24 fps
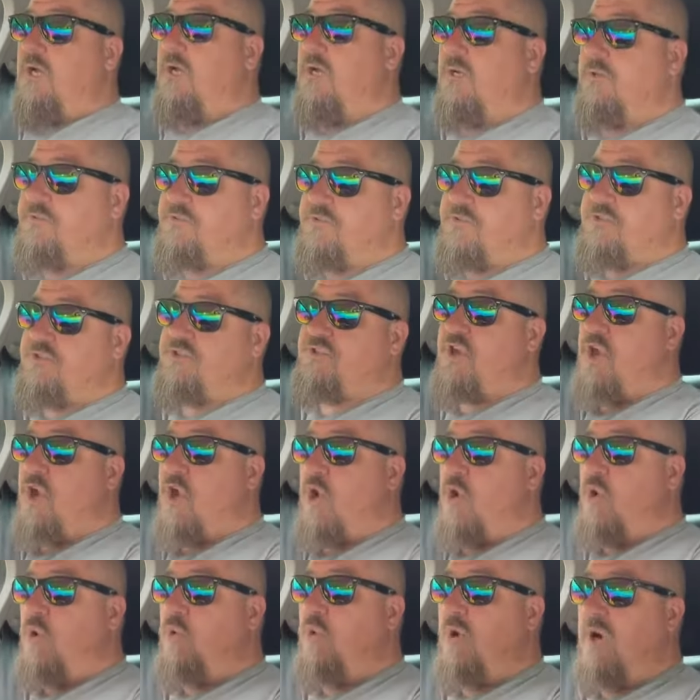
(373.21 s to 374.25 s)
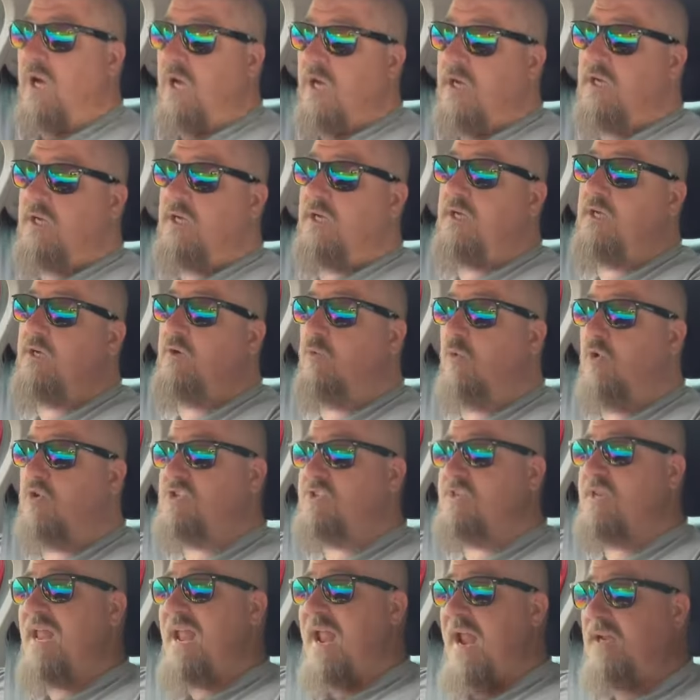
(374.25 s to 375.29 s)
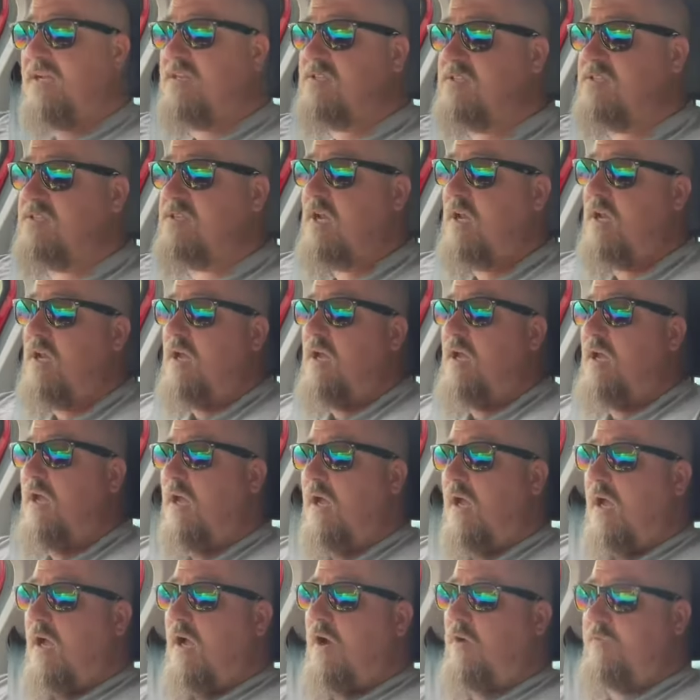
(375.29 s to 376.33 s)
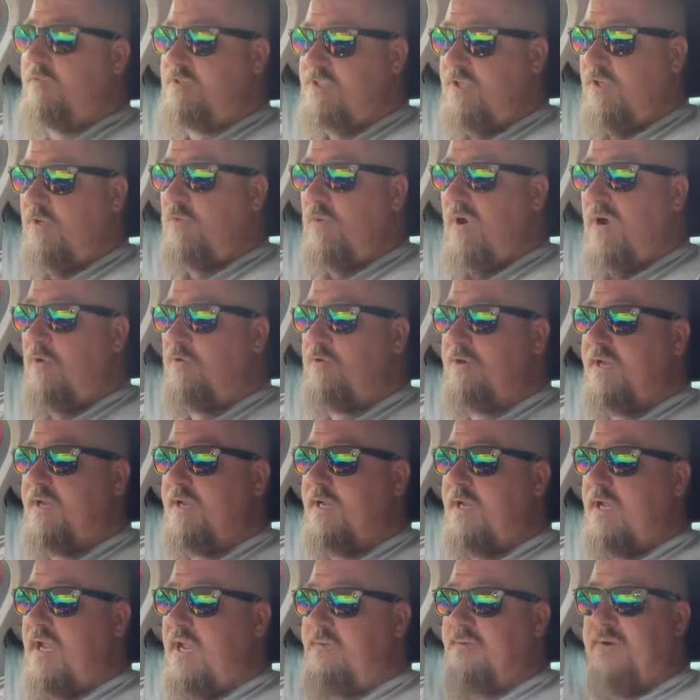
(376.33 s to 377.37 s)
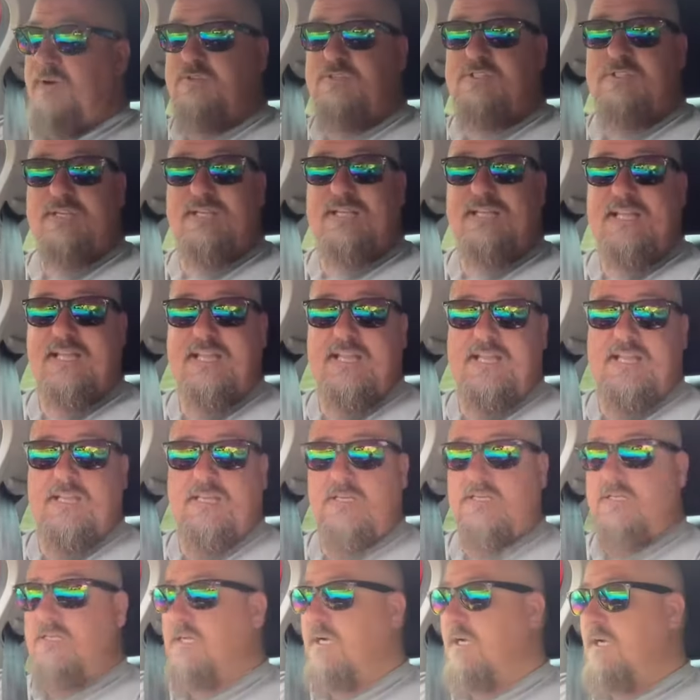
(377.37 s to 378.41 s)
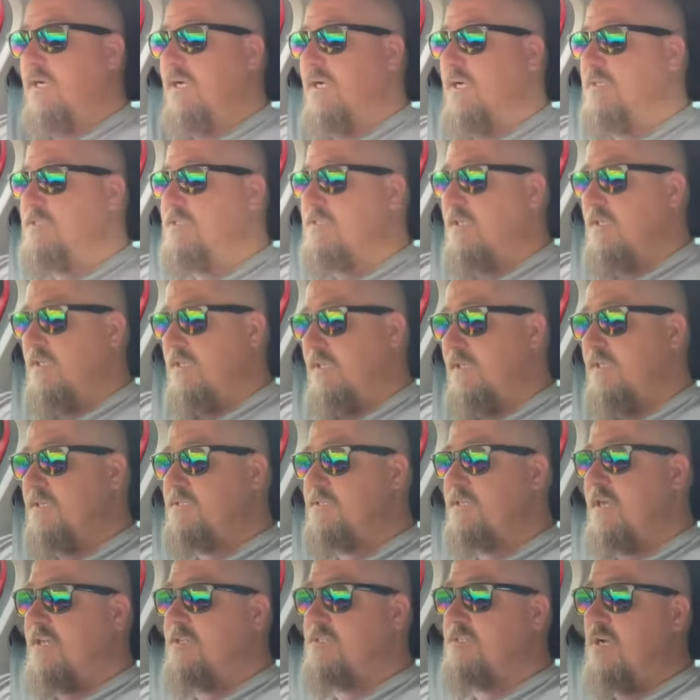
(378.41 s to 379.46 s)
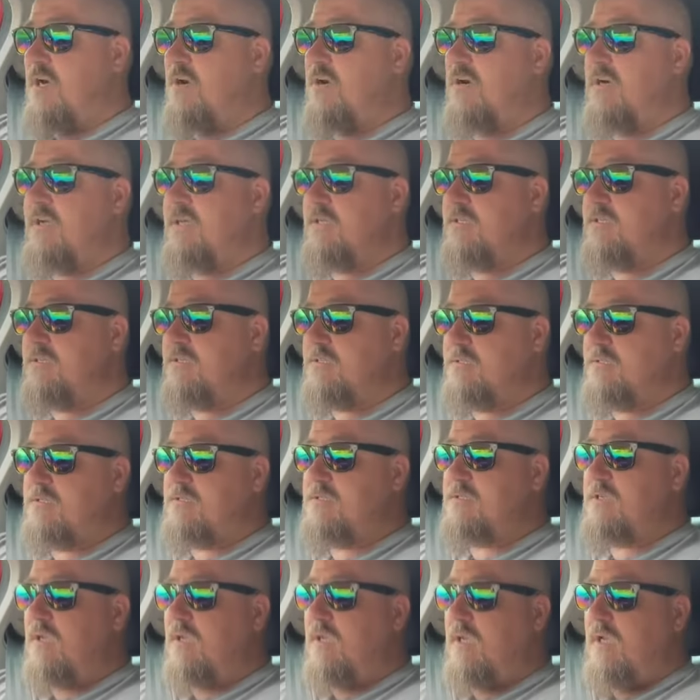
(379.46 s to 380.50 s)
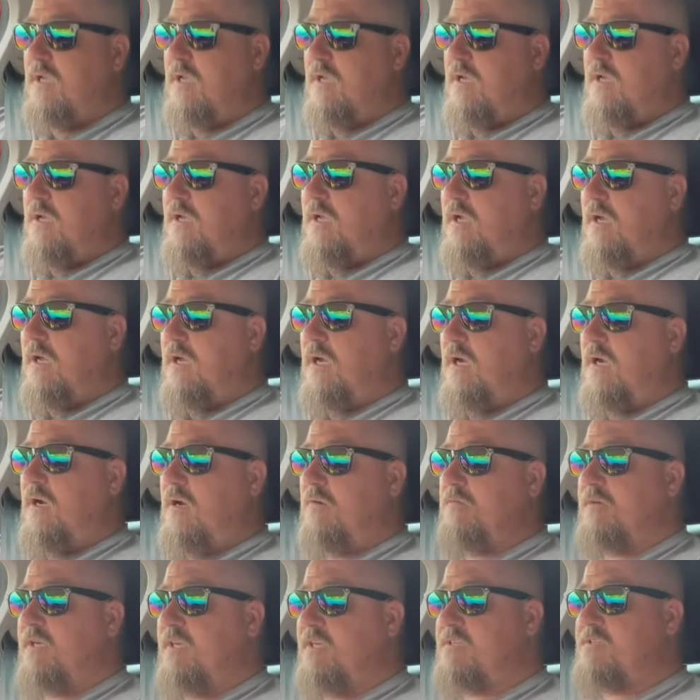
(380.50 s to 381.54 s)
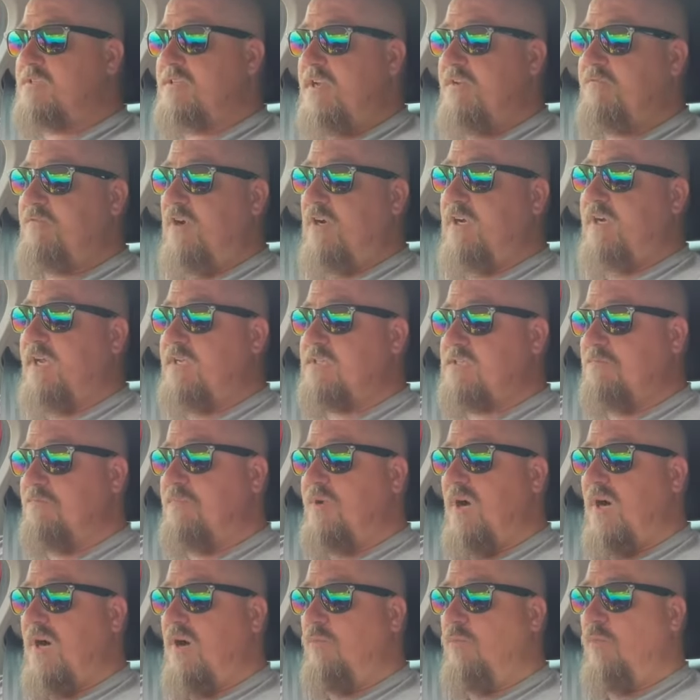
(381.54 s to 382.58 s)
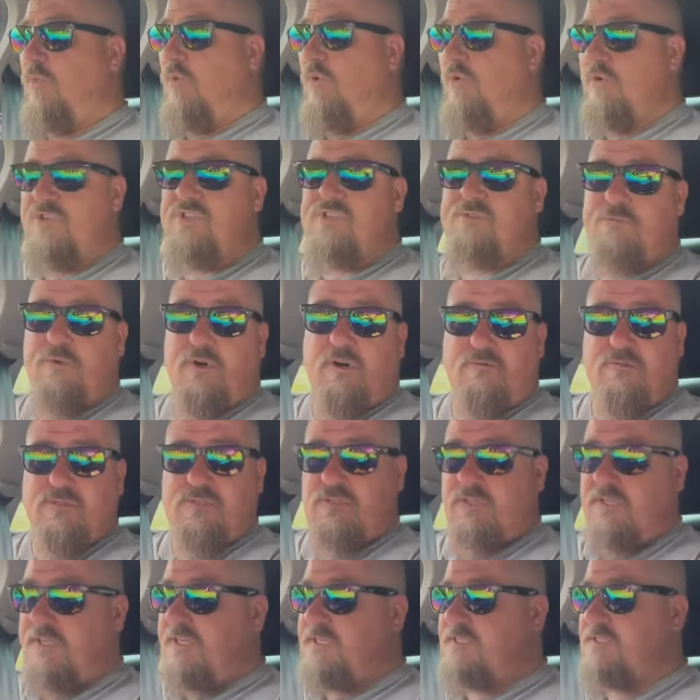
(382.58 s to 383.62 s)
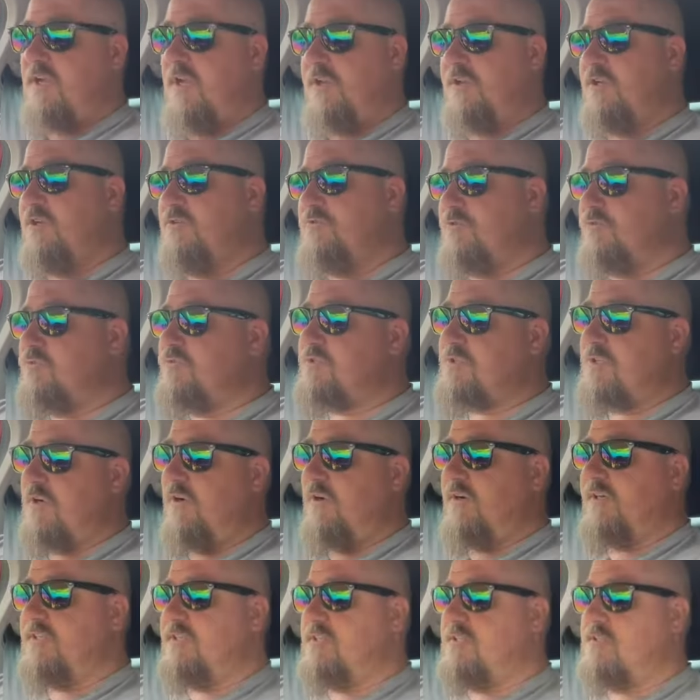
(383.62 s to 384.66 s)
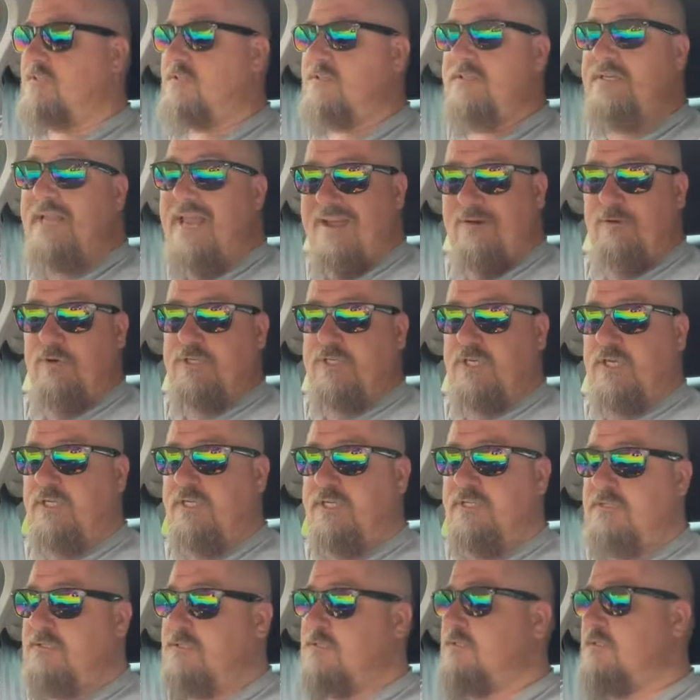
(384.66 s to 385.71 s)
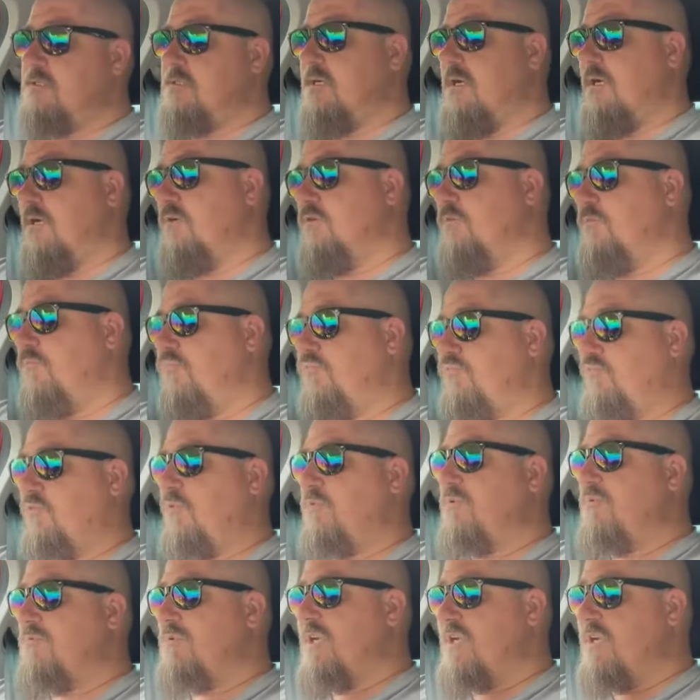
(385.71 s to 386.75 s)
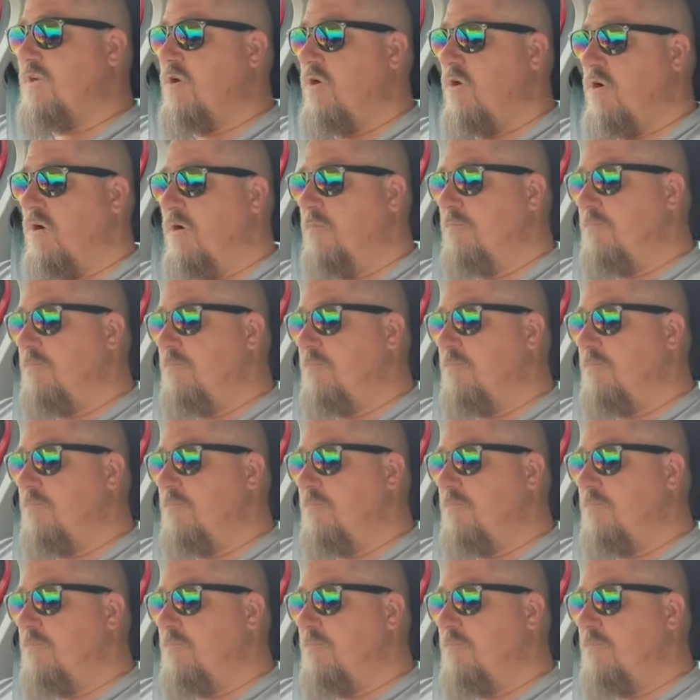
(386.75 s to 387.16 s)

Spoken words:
So what's next? Obviously the welding, MOT. It's going to need a set of tyres. I'm going to see if I can get some part warns, but obviously it's an unusual size nowadays, so probably not.